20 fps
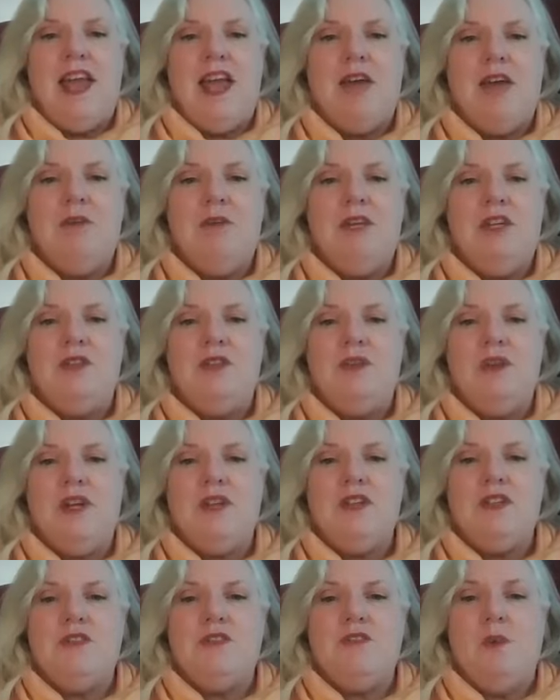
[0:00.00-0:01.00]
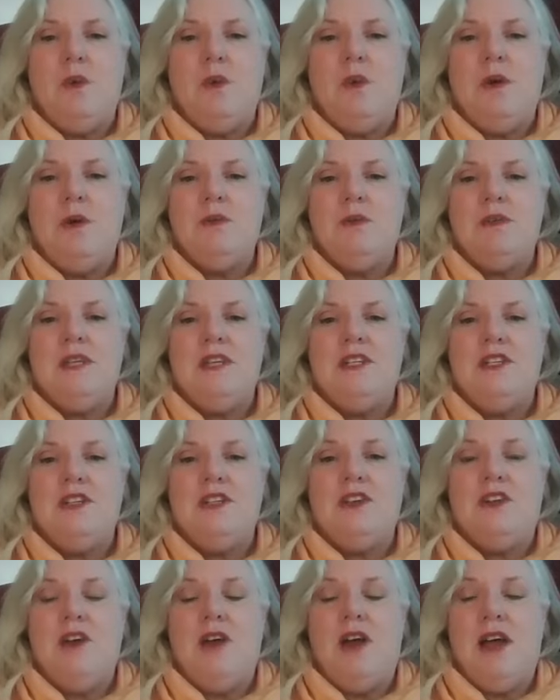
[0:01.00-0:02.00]
and be transformed into
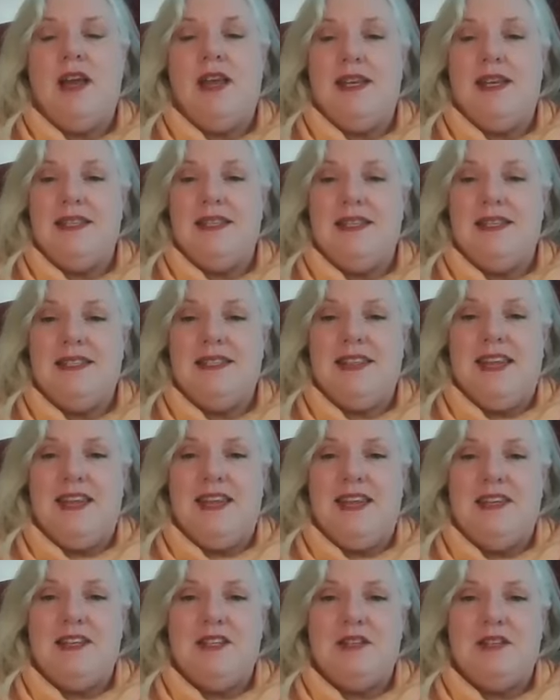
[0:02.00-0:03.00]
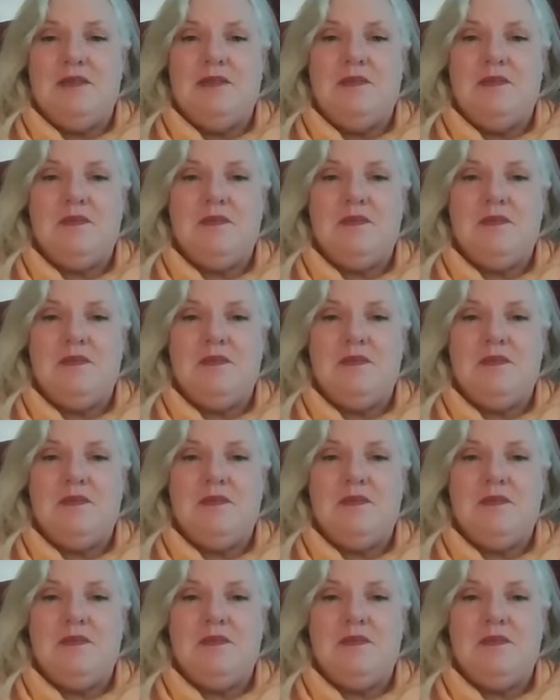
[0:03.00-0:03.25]
their highest state.